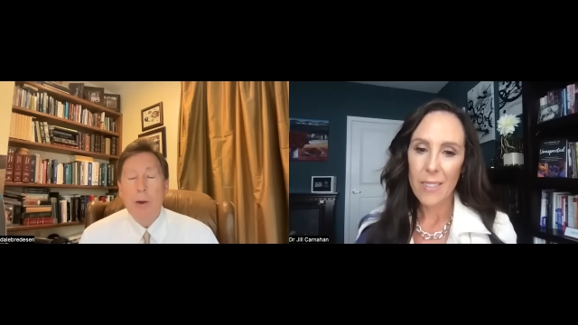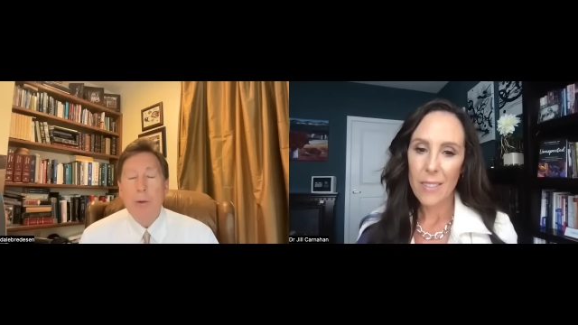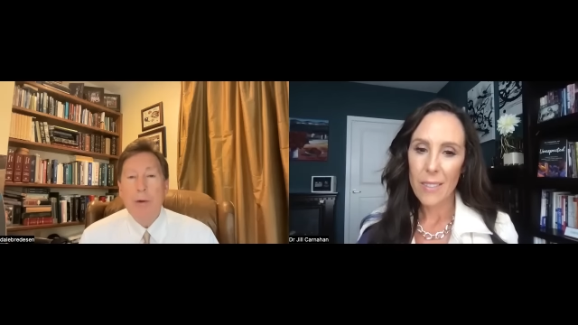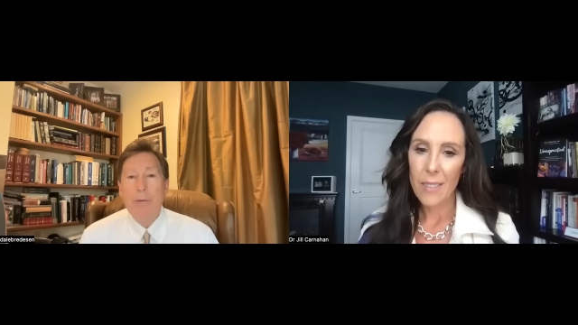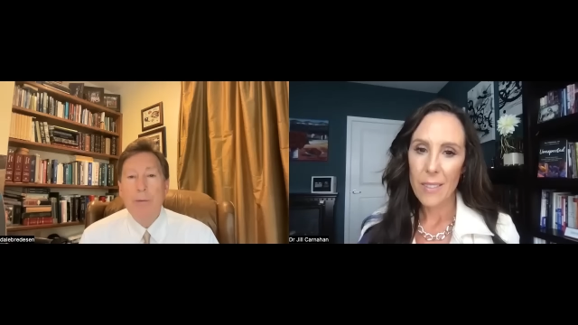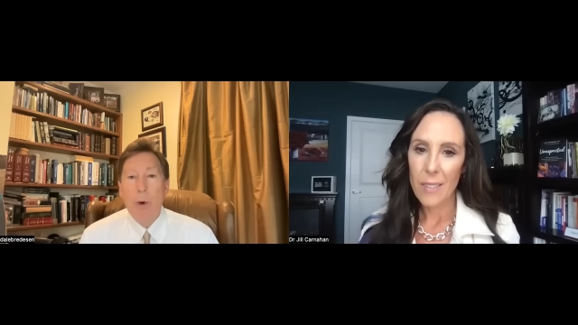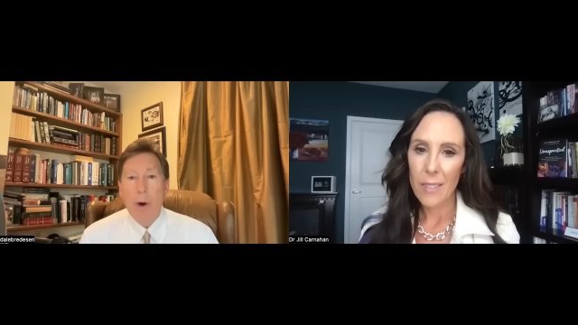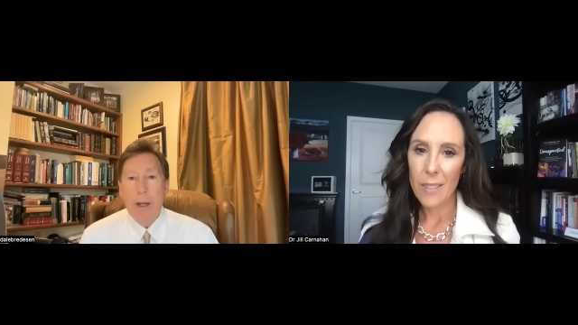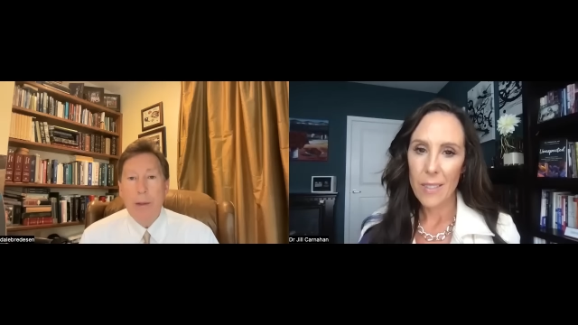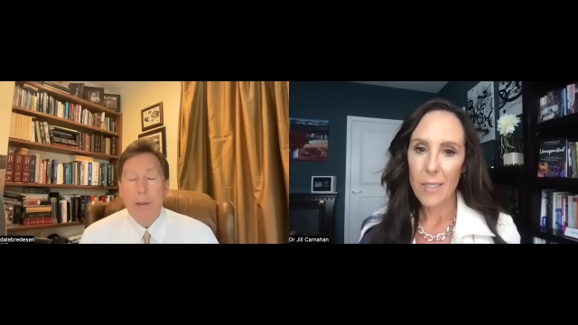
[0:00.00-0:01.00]
Speaker 1: to
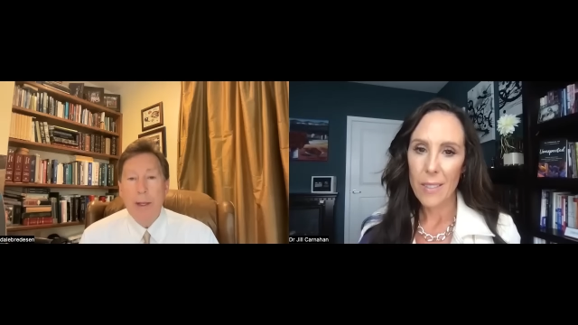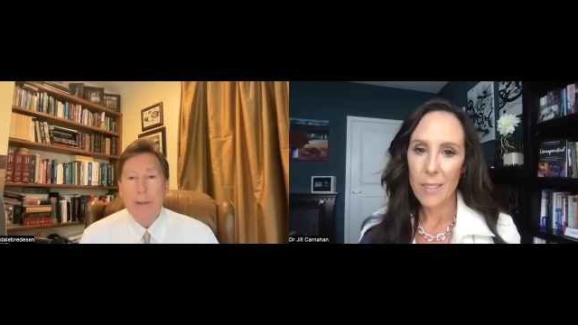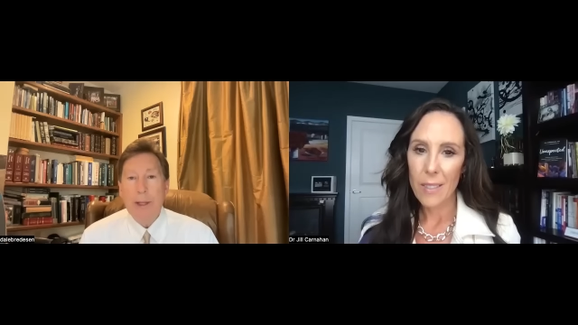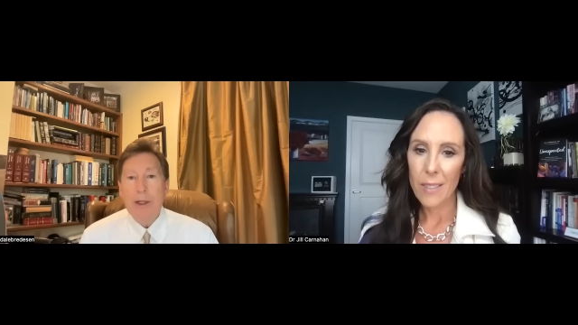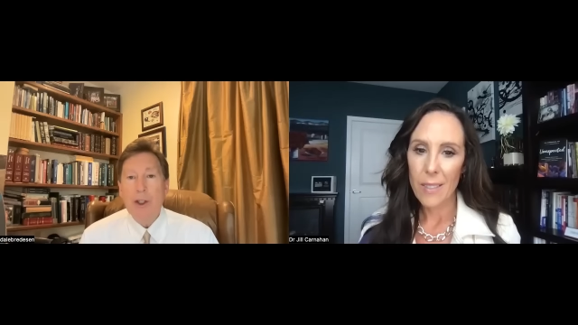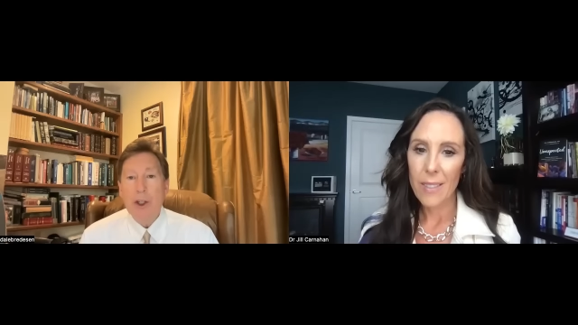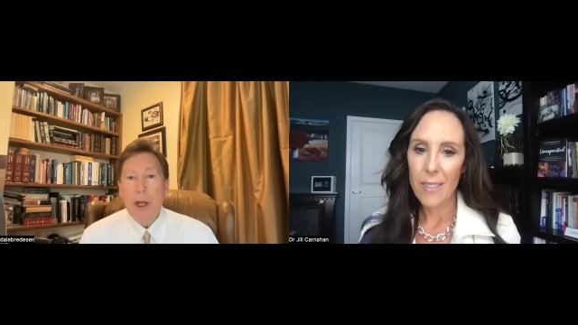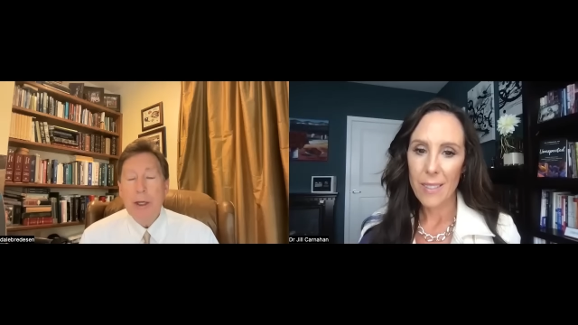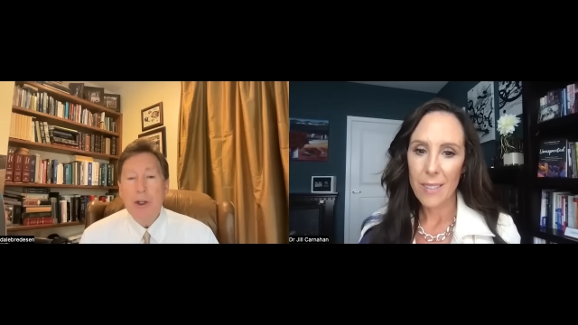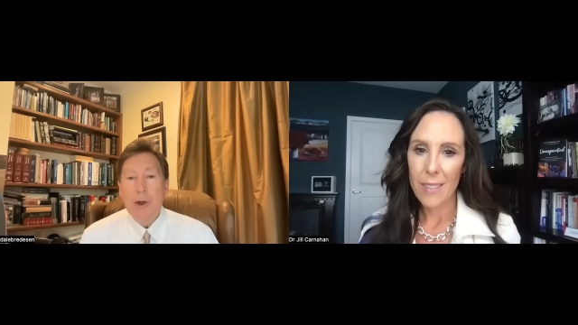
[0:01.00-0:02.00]
avoid things that
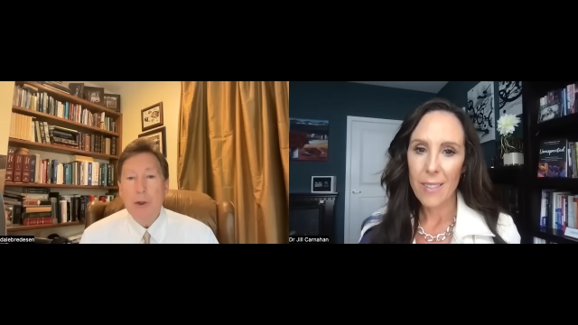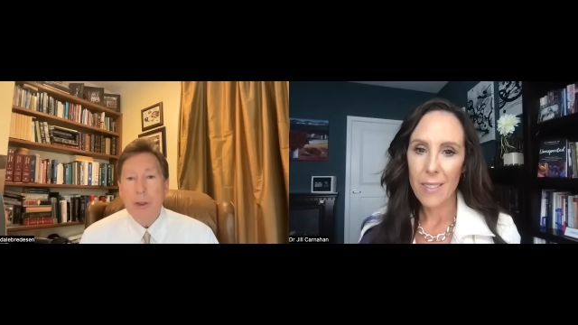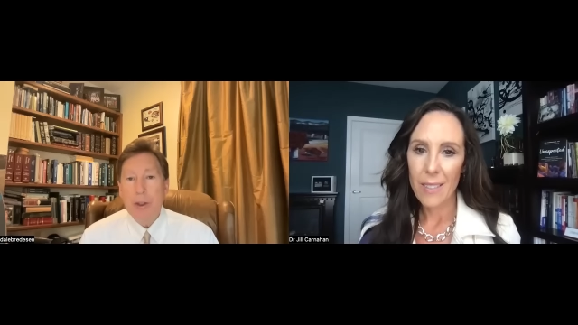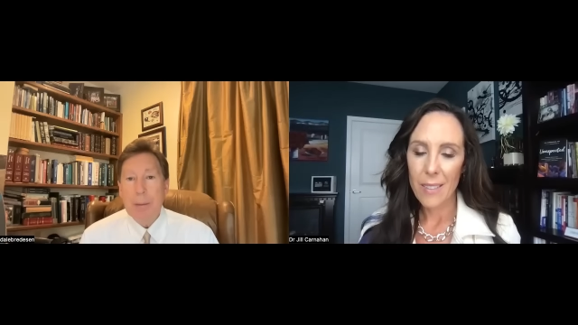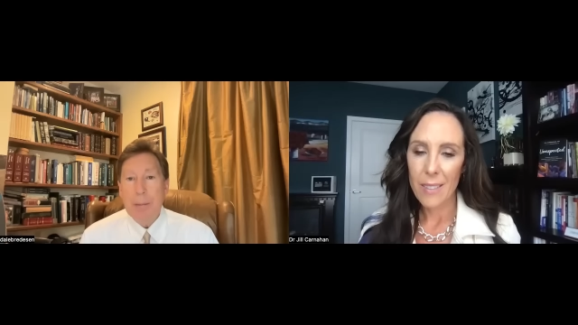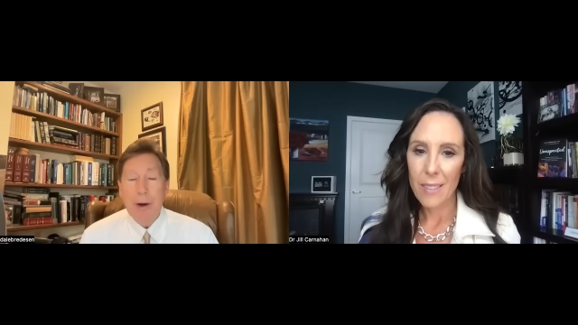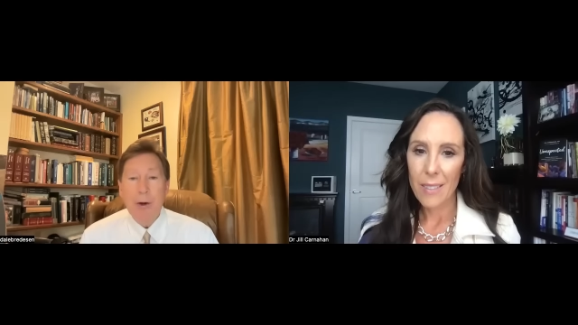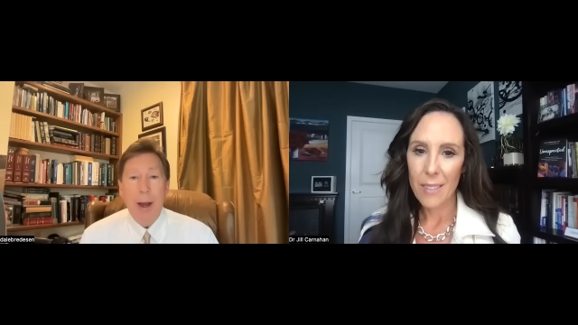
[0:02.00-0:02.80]
change your sleep pattern.